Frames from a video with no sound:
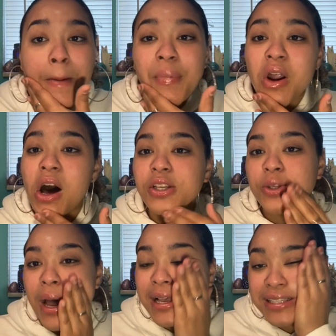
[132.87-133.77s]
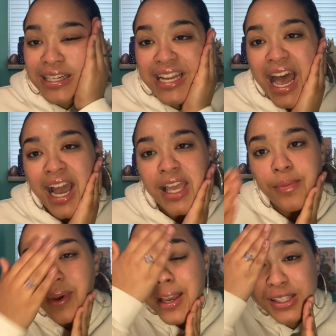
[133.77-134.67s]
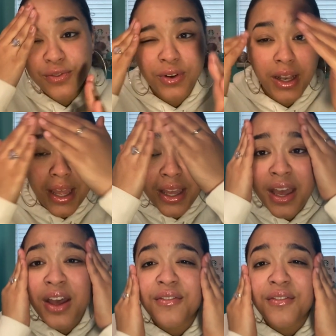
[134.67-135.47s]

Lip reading: but also has that tacky base for like